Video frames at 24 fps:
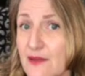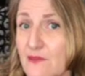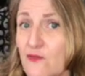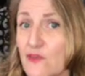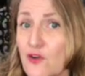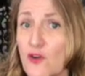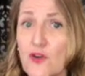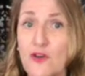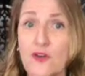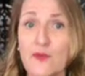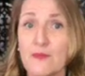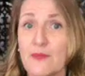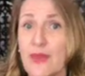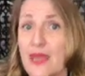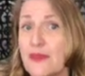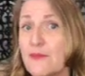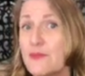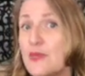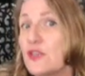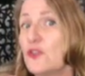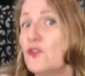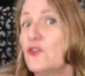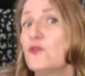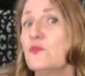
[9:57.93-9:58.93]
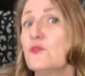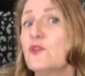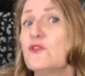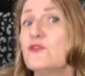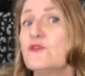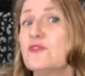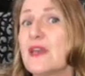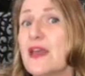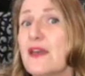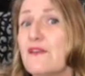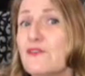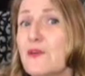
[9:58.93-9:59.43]
room, maybe whom you've
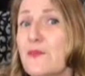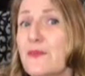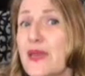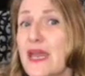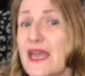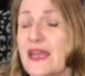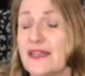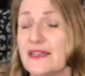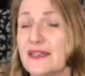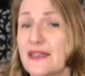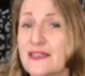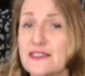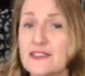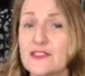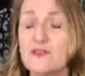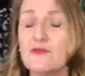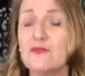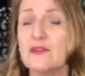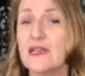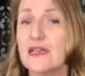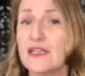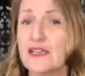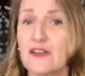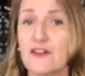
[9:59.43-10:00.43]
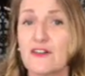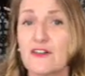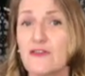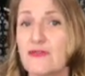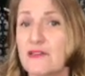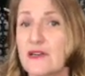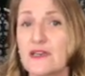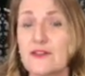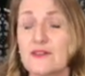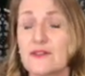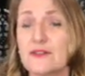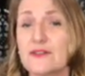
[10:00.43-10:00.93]
never met. That's a really
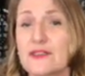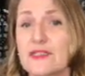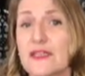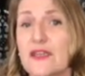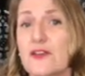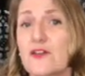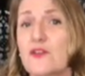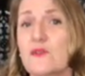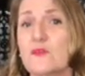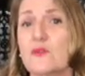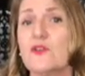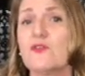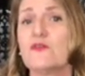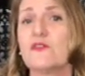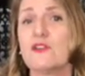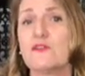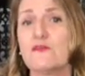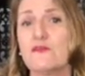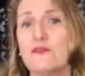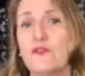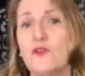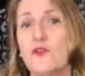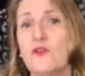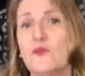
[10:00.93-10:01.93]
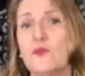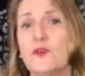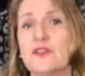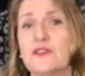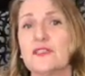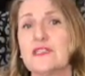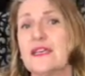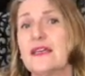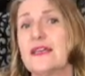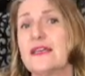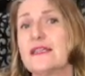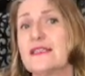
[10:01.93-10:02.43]
critical skill moving forward.
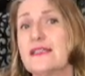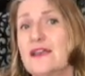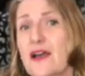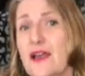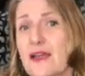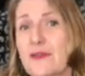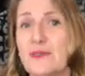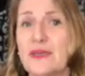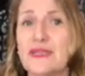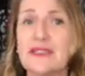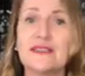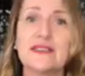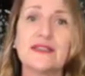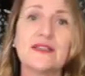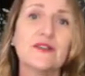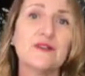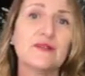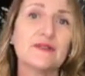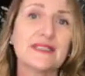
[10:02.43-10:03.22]
Typing skills,